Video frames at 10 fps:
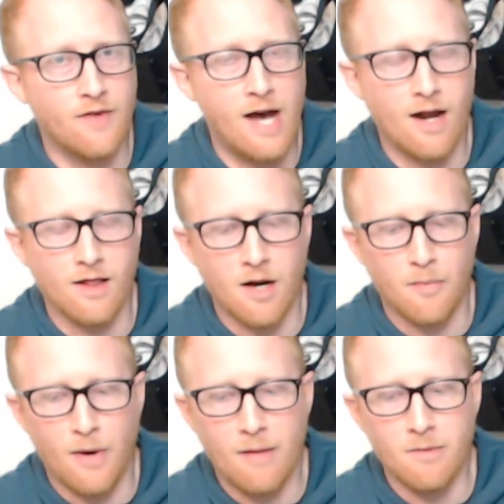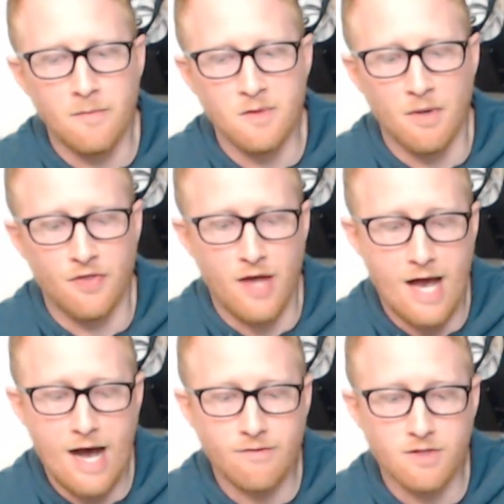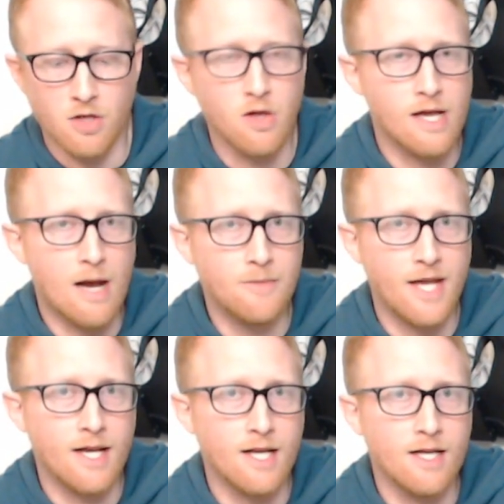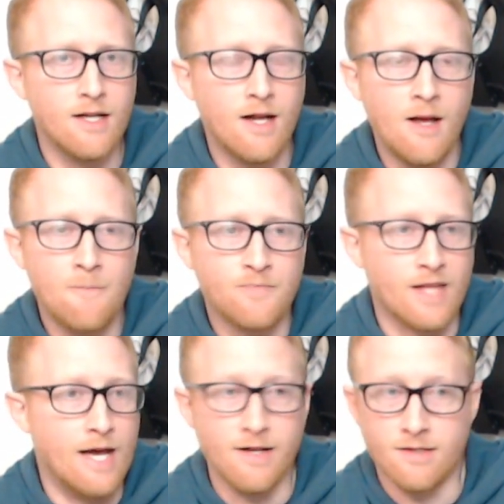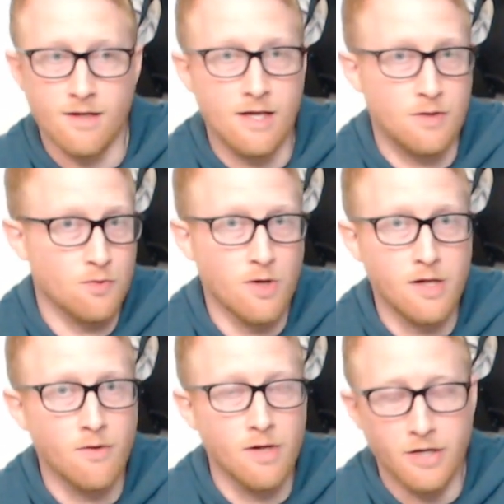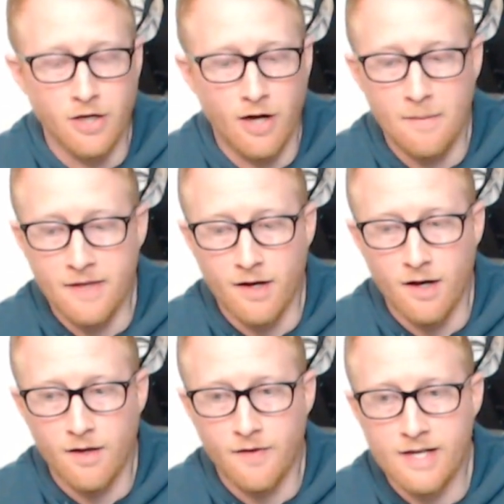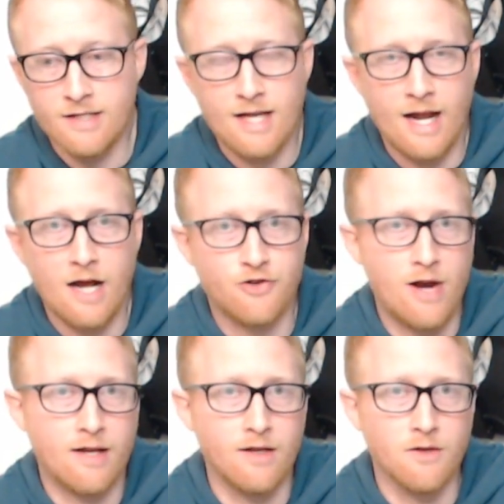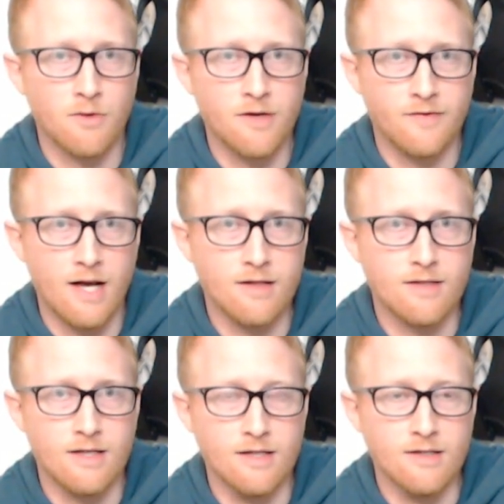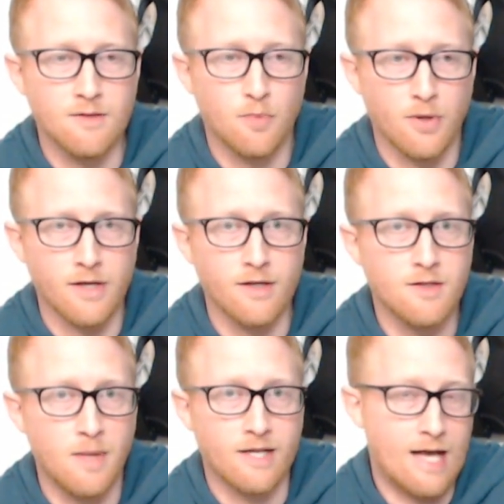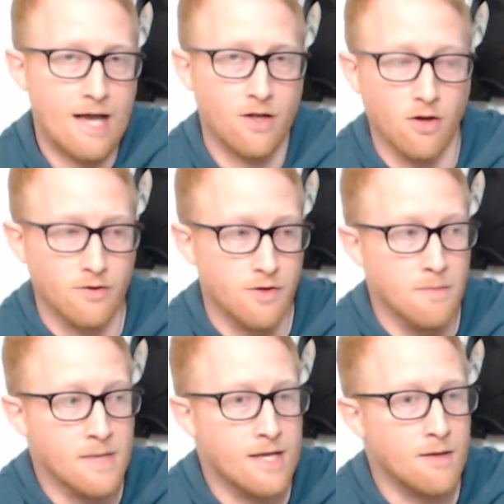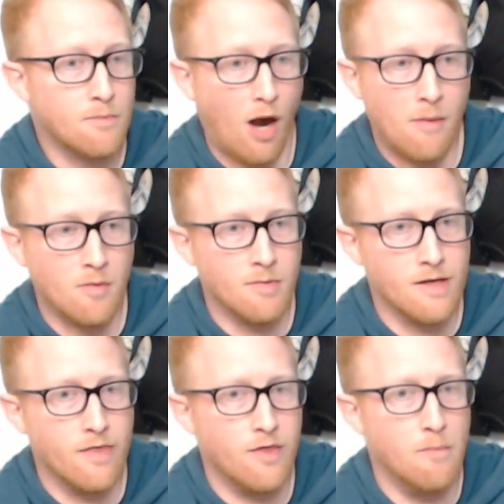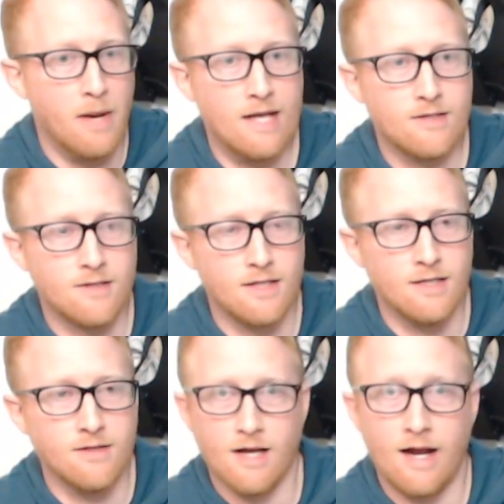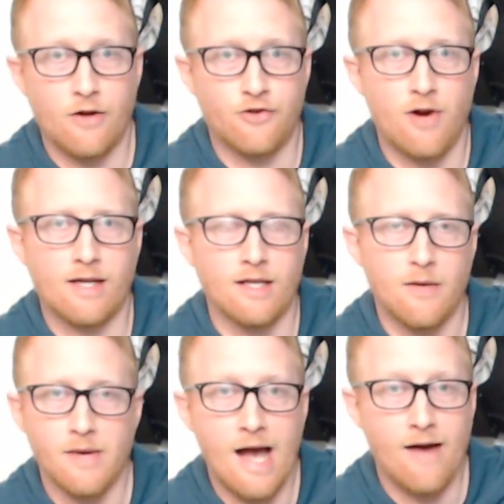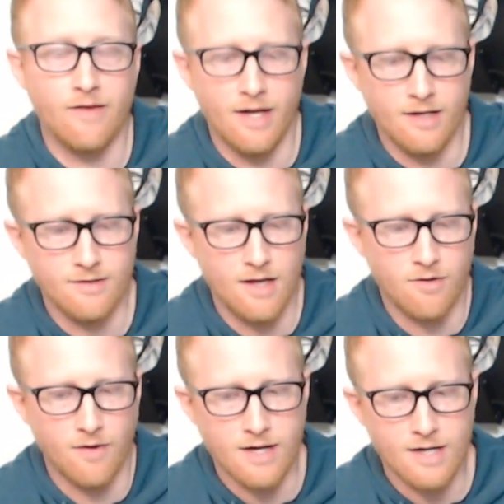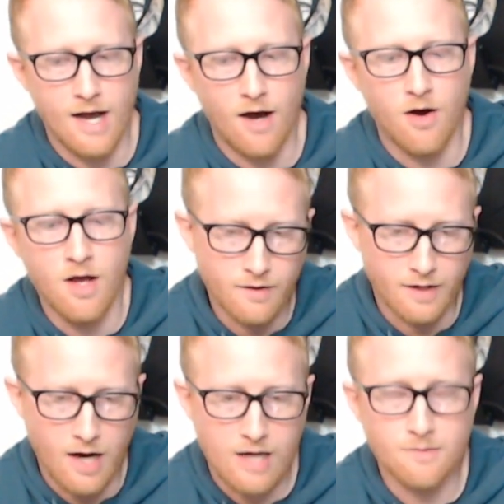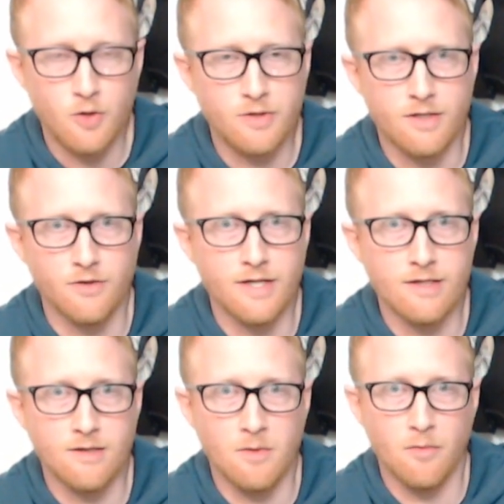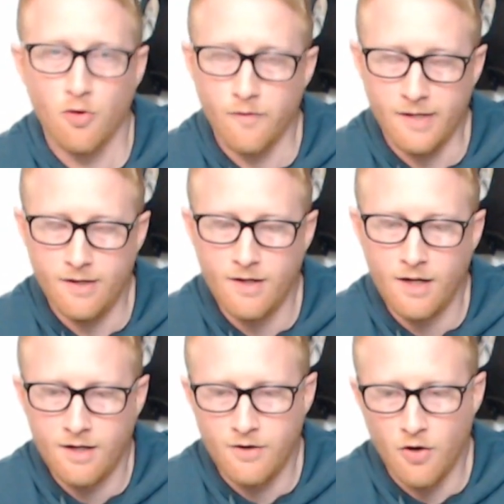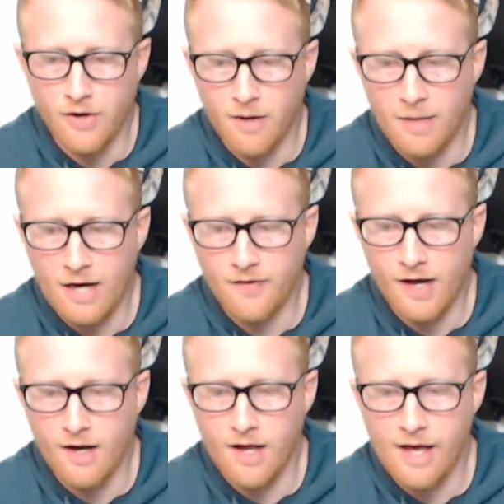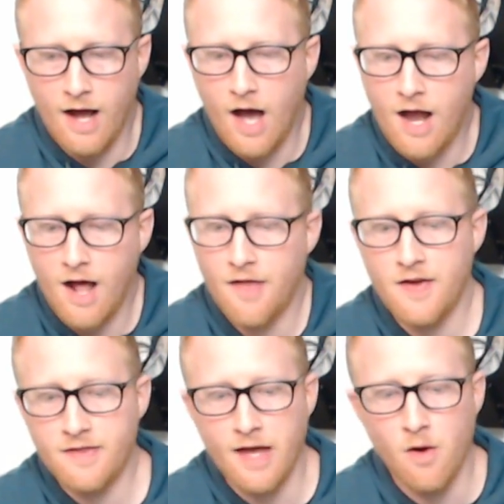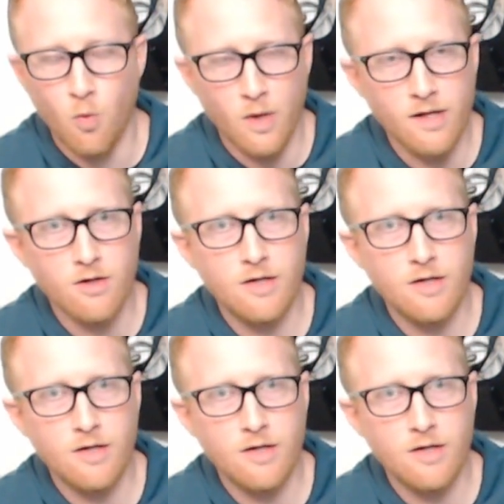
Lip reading: I had a lot of problems, but they have slowly updated it, and it's really, really good. I mean, the inside-out tracking of the Rift S is pretty spectacular. To me, probably the best inside-out tracking that we have in a headset right now. The Cosmos still needs some improvement. No doubt about that. And I think they will